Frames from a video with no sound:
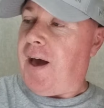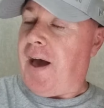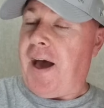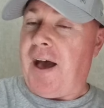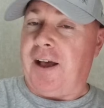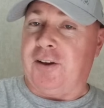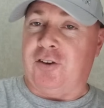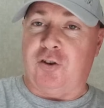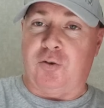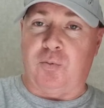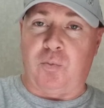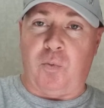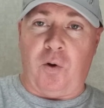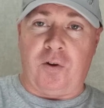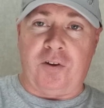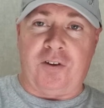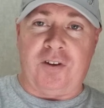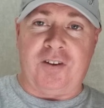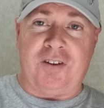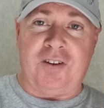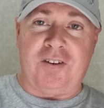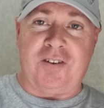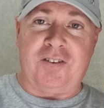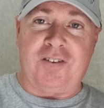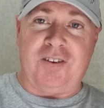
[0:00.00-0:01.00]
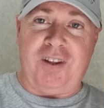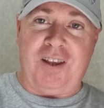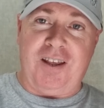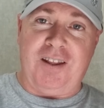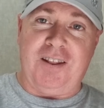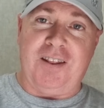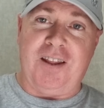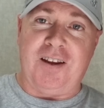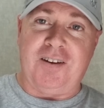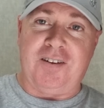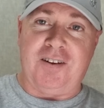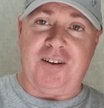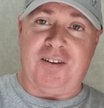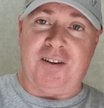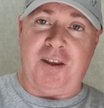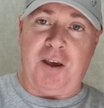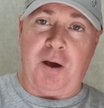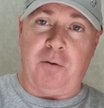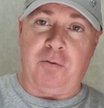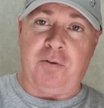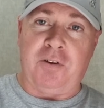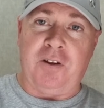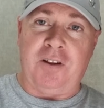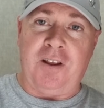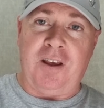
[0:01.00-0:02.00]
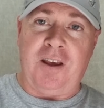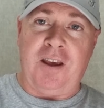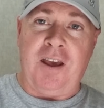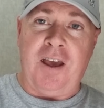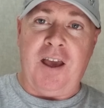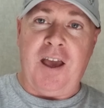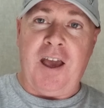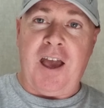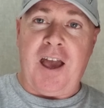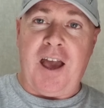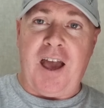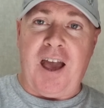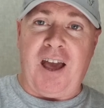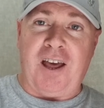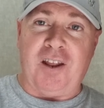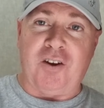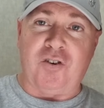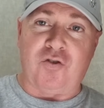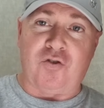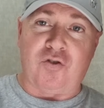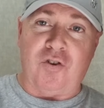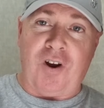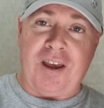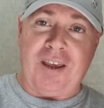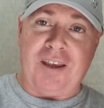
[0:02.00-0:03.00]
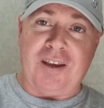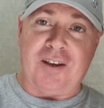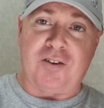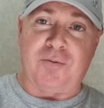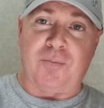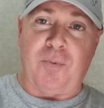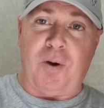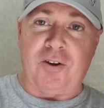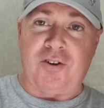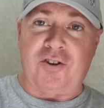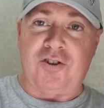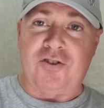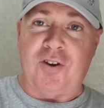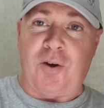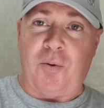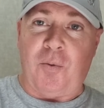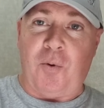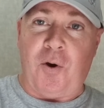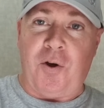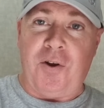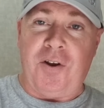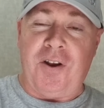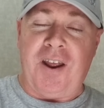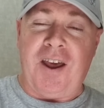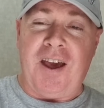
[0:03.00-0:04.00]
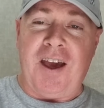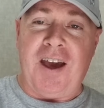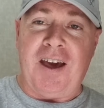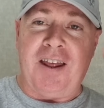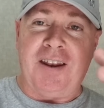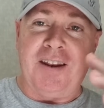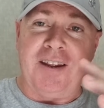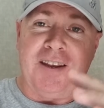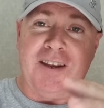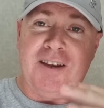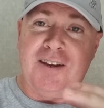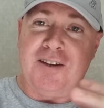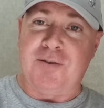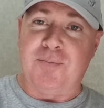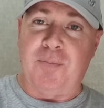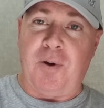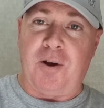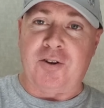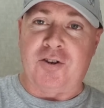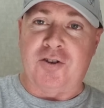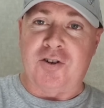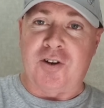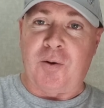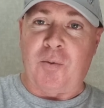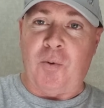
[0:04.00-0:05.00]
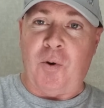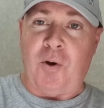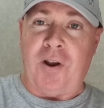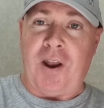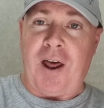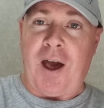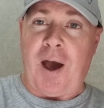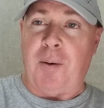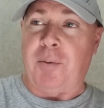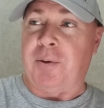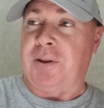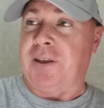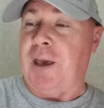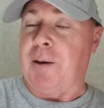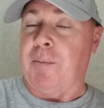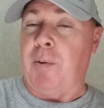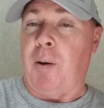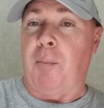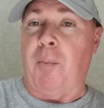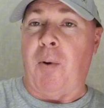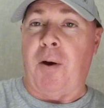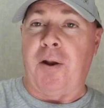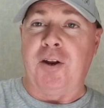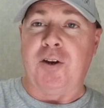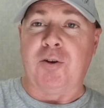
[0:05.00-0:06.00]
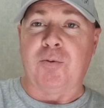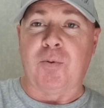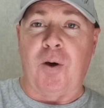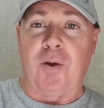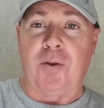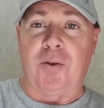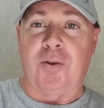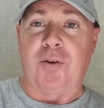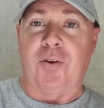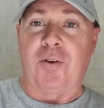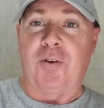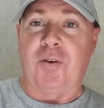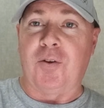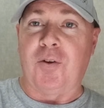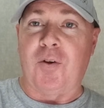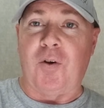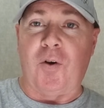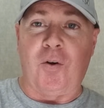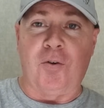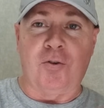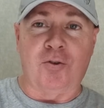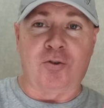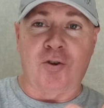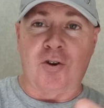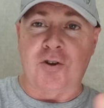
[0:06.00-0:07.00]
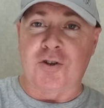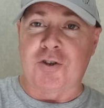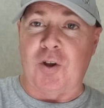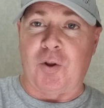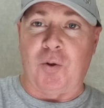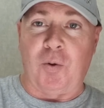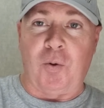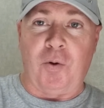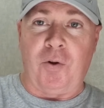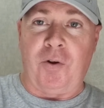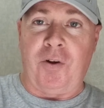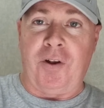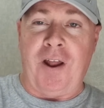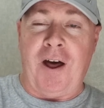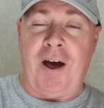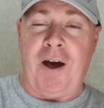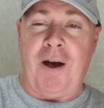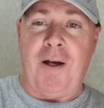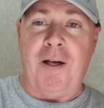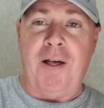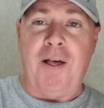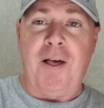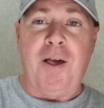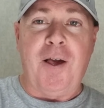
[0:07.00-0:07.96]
I just wanted to stay in this hotel today and drink as much as I want and eat as much as I want, I would get my money's worth just alone on that.